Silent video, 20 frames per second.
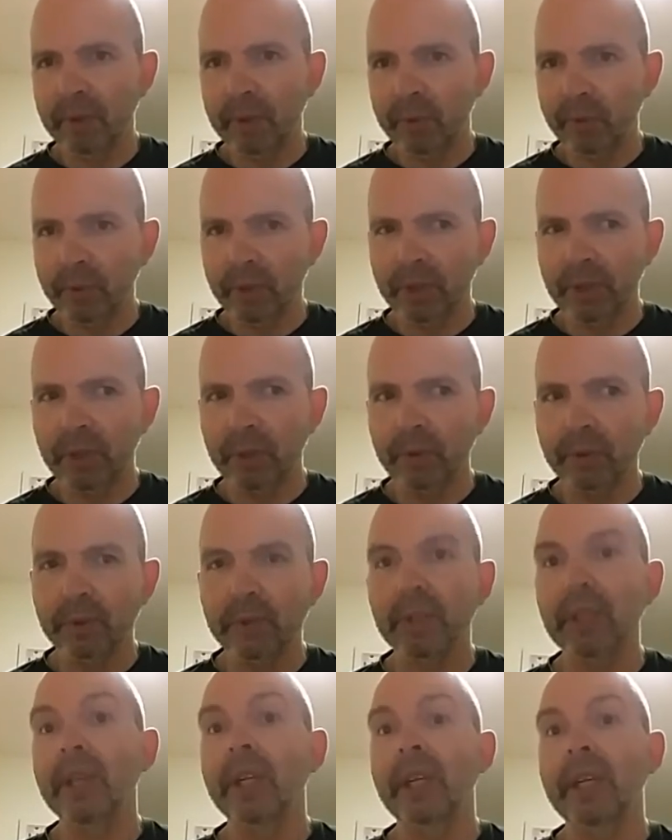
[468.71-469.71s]

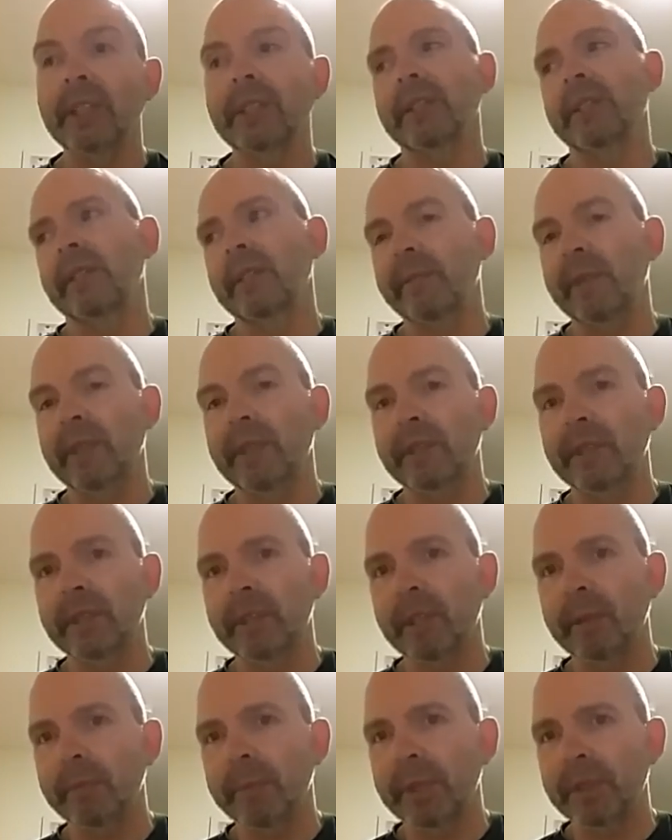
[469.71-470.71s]
results unless they've had the
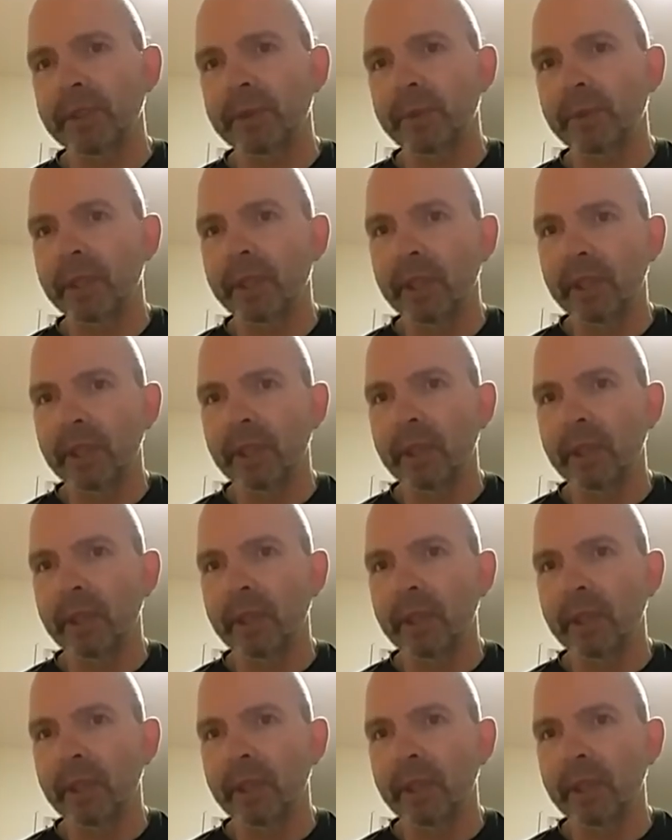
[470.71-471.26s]
same injury.